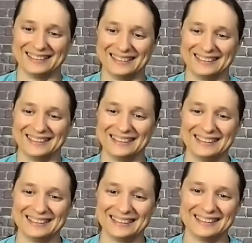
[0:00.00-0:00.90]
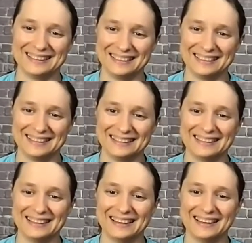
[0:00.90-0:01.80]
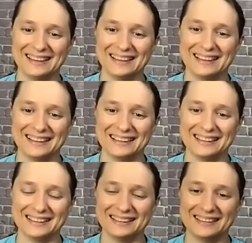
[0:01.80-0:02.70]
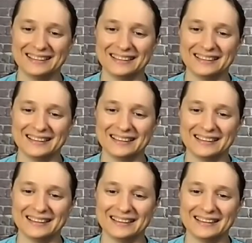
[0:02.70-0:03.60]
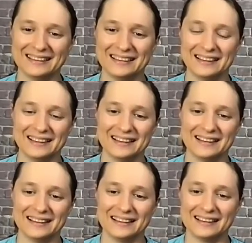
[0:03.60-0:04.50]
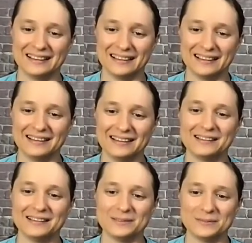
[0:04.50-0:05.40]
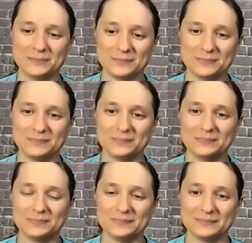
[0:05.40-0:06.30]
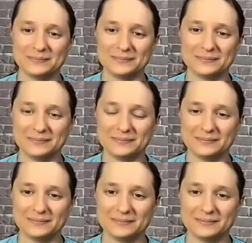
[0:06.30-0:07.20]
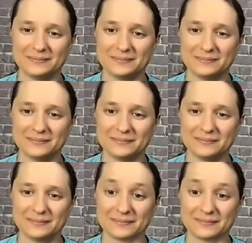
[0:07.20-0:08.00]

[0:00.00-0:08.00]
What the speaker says: The person shown says nothing.